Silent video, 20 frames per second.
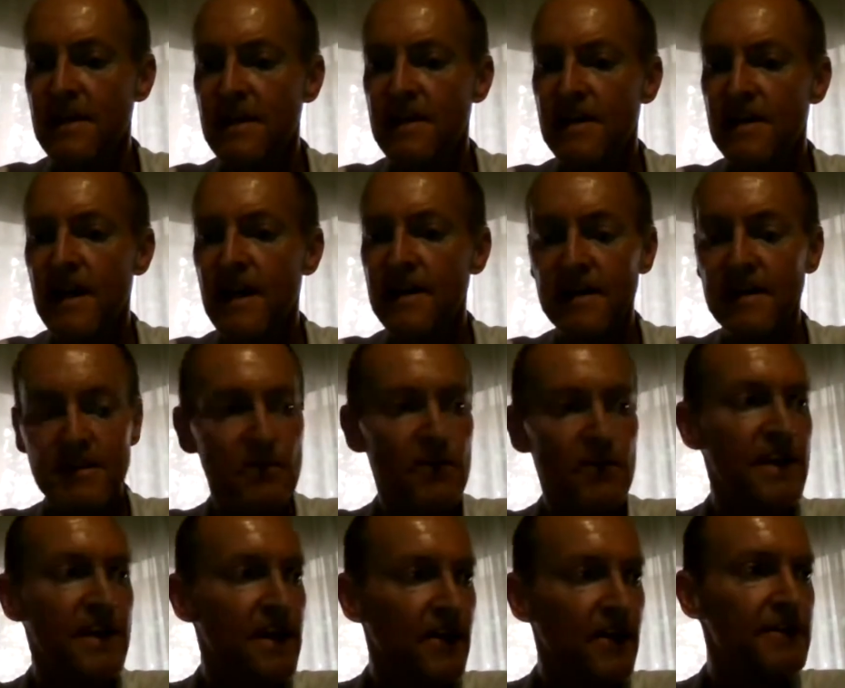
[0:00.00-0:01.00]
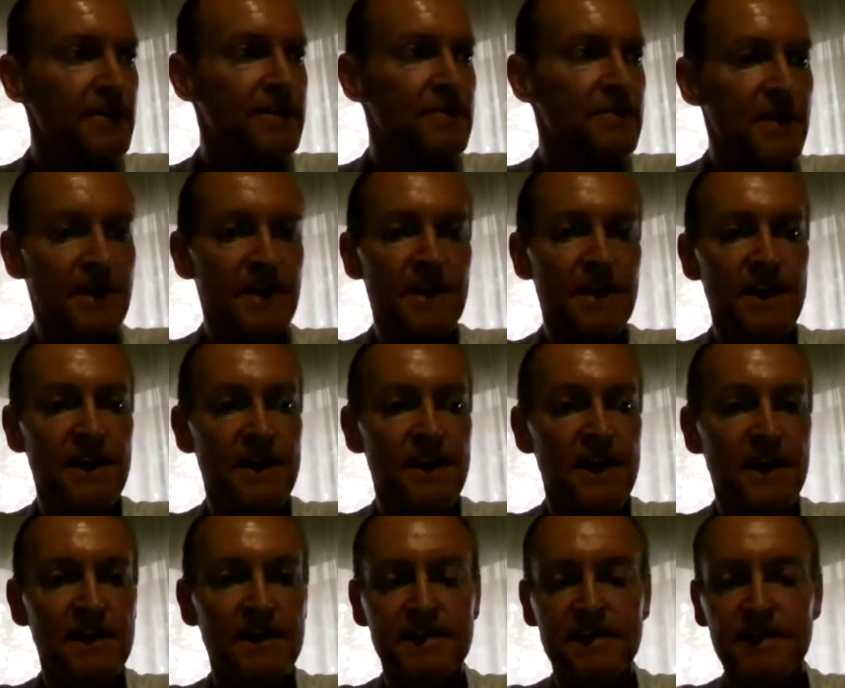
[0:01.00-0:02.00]
And he's looking ultimately
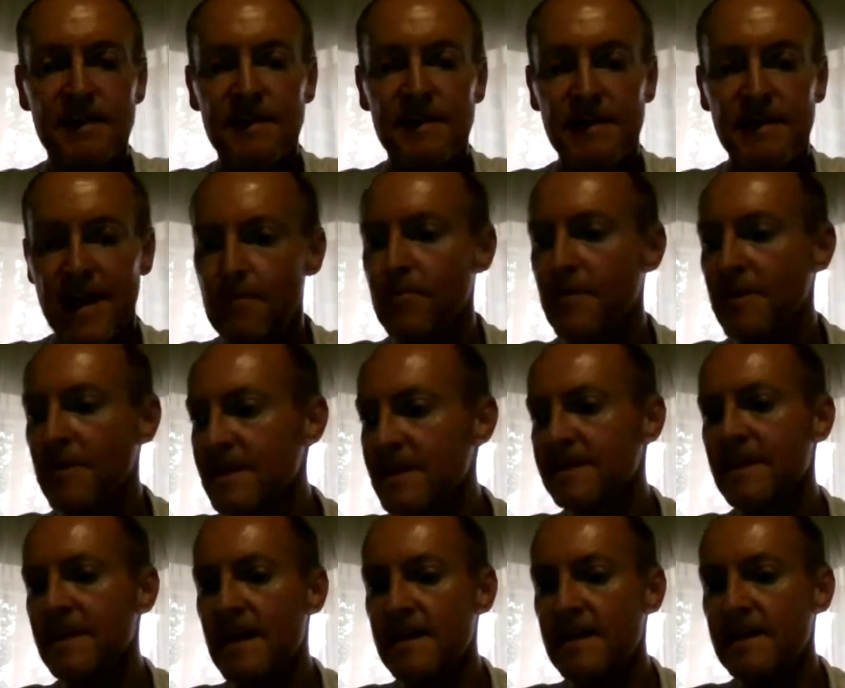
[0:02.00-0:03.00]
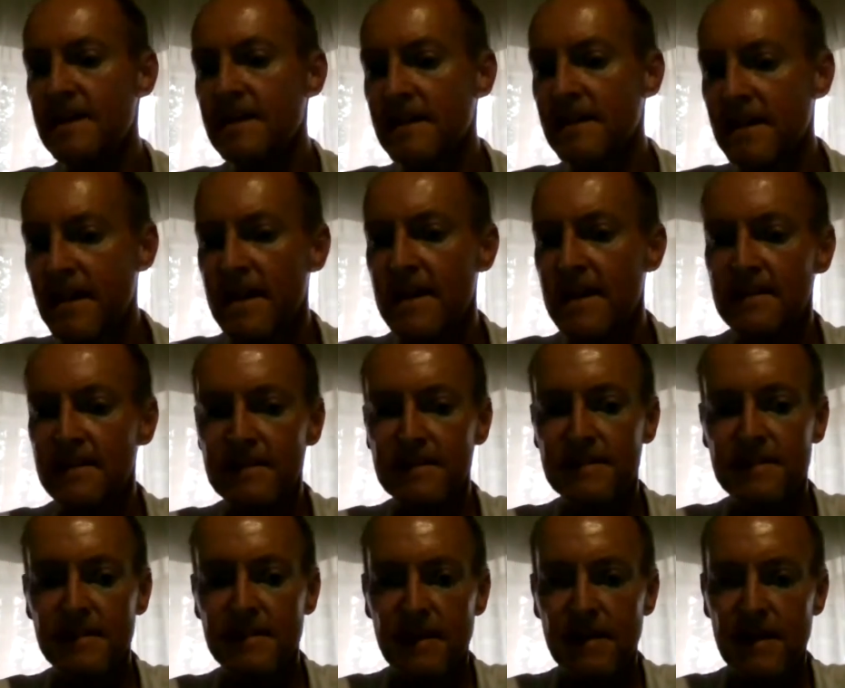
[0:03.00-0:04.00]
at happily standing against
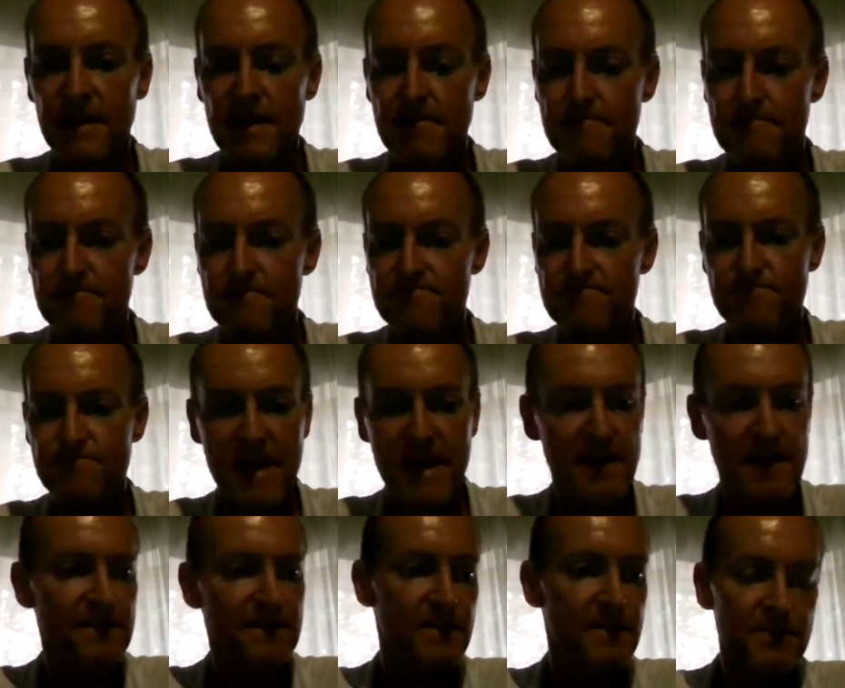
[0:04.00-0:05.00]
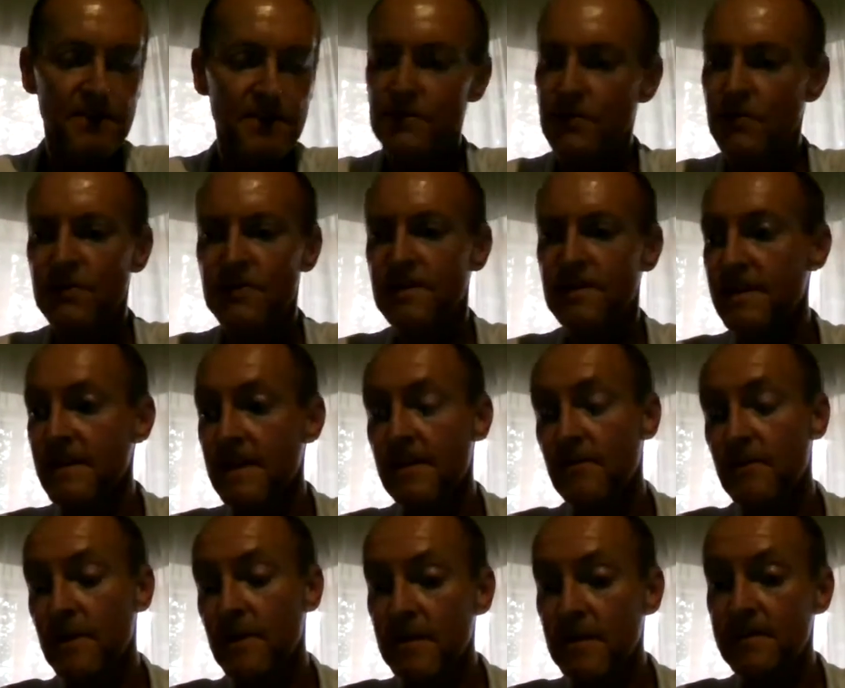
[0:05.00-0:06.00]
banks, institutions, and
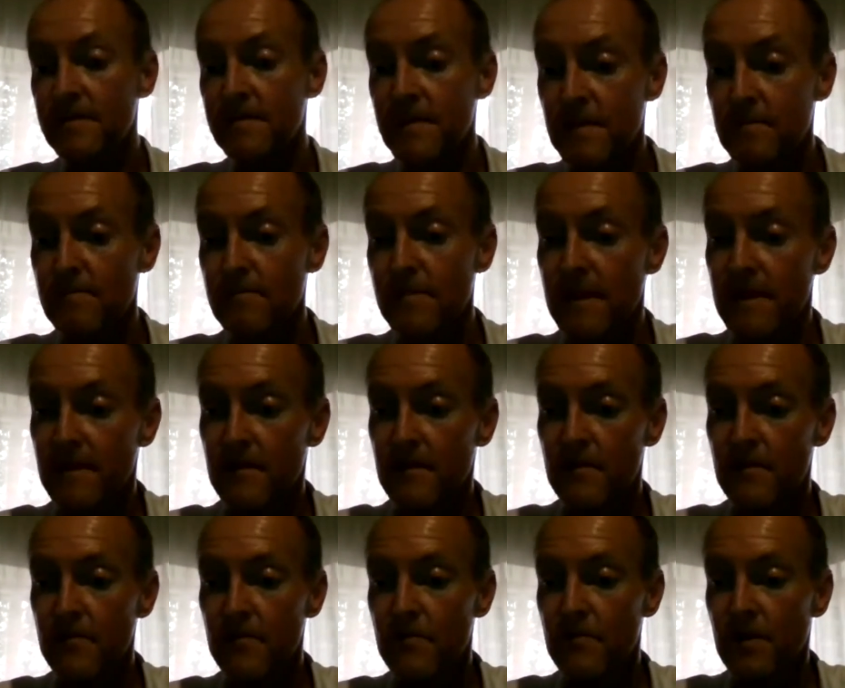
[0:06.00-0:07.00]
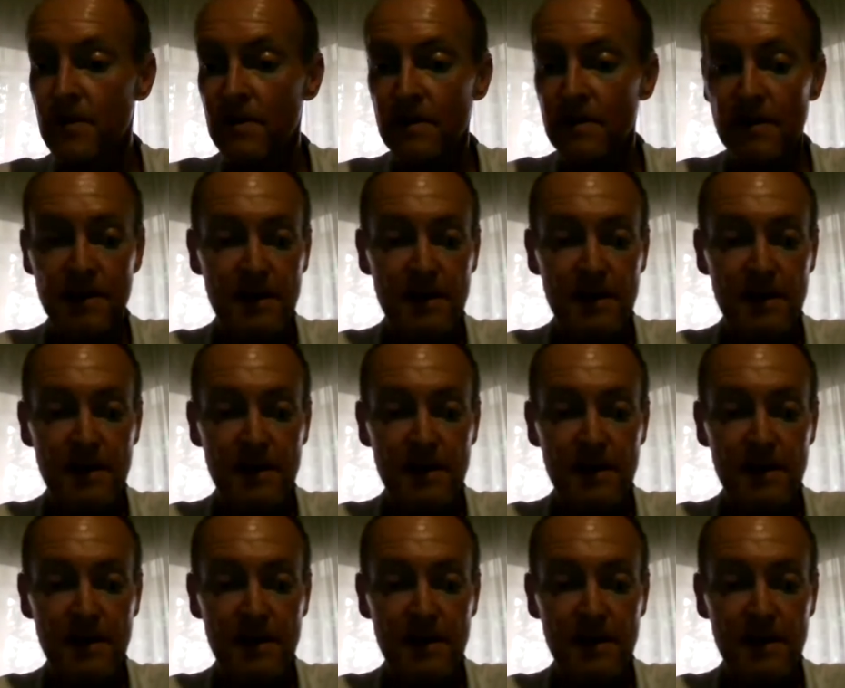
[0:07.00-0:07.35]
anyone else for that matter who are